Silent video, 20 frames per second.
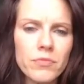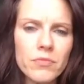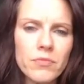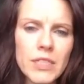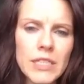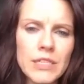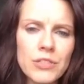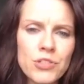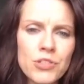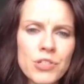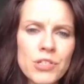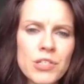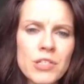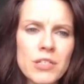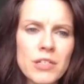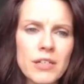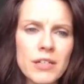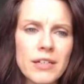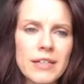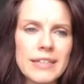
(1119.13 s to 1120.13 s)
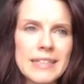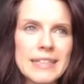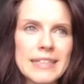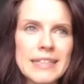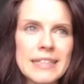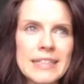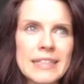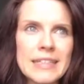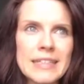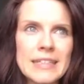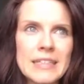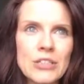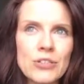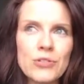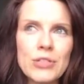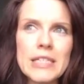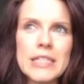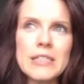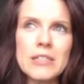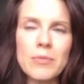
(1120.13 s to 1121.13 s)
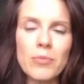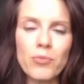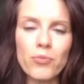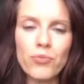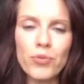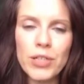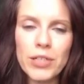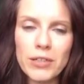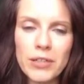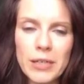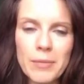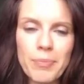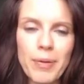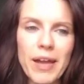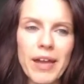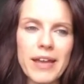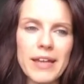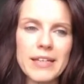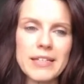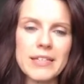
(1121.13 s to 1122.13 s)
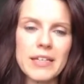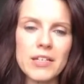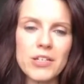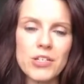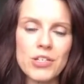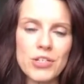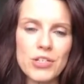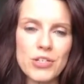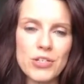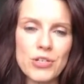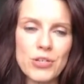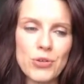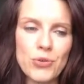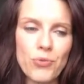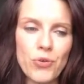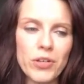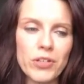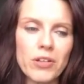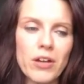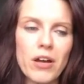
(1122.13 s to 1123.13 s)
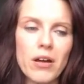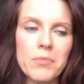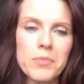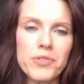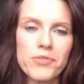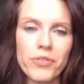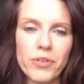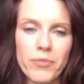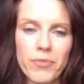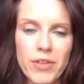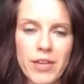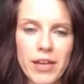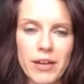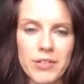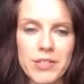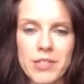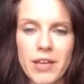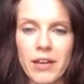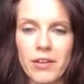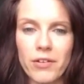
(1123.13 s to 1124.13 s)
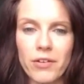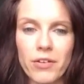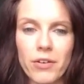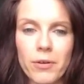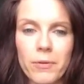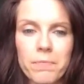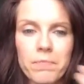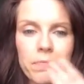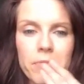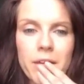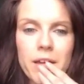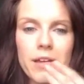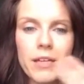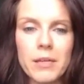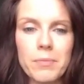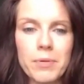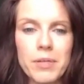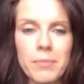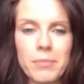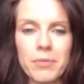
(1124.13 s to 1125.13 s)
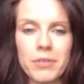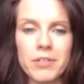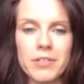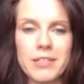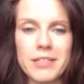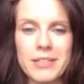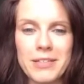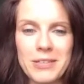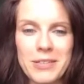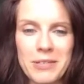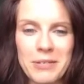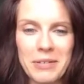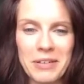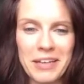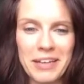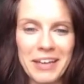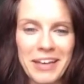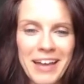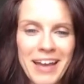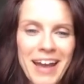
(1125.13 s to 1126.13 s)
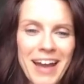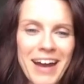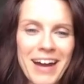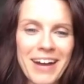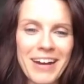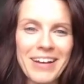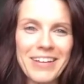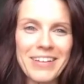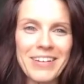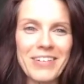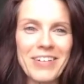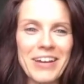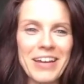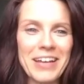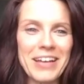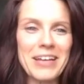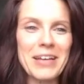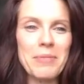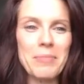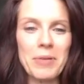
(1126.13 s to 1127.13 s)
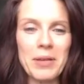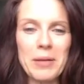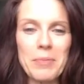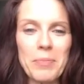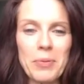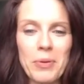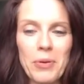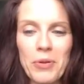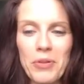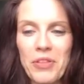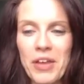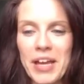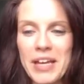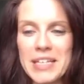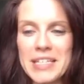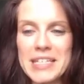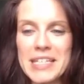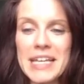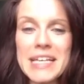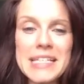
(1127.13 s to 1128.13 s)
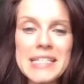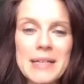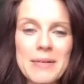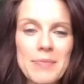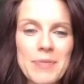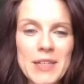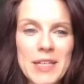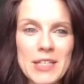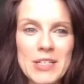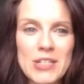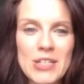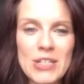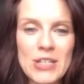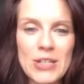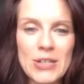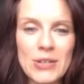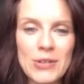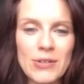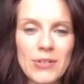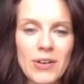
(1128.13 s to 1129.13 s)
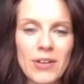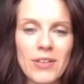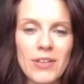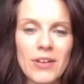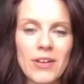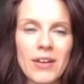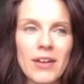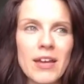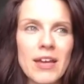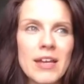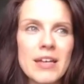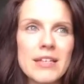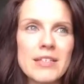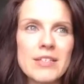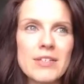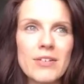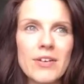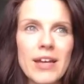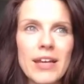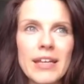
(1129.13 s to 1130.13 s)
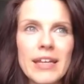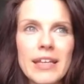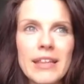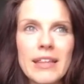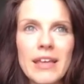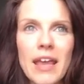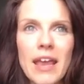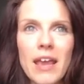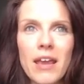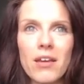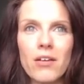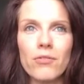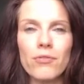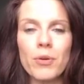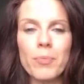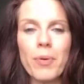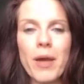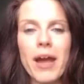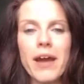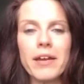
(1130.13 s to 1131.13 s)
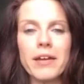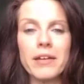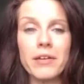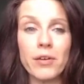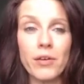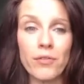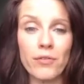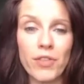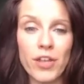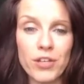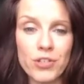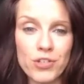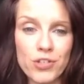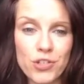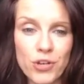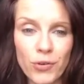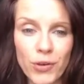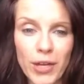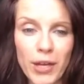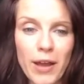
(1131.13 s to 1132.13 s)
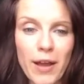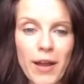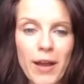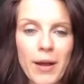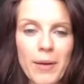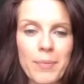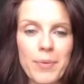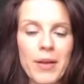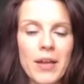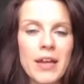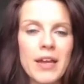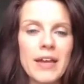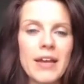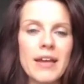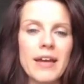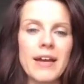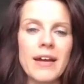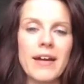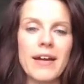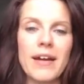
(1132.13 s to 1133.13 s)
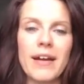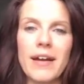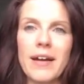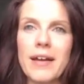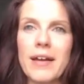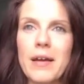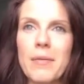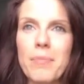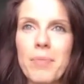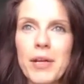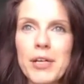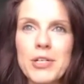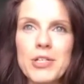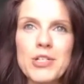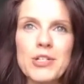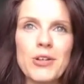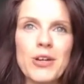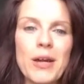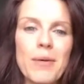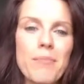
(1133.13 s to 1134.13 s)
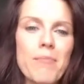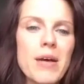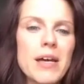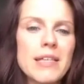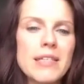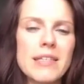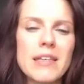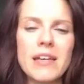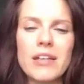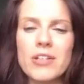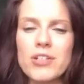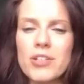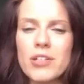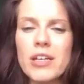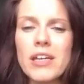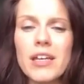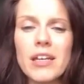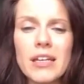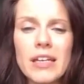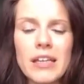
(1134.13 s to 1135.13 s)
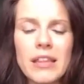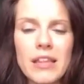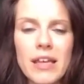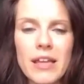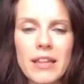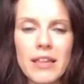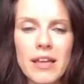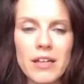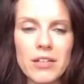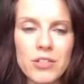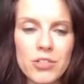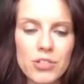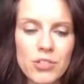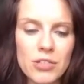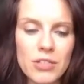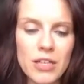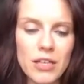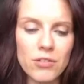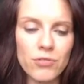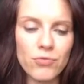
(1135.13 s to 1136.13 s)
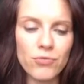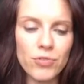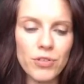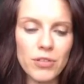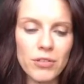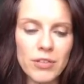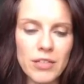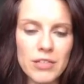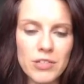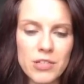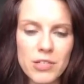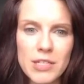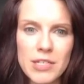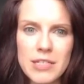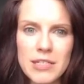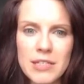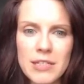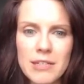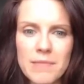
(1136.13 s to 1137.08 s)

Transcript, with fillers: it's just, uh, you need to really pay attention to what comes from the outside. Are there any people excuse me are there any people that say something to you are there is there anything repetitive that's showing up uh, a picture a message anything that that really just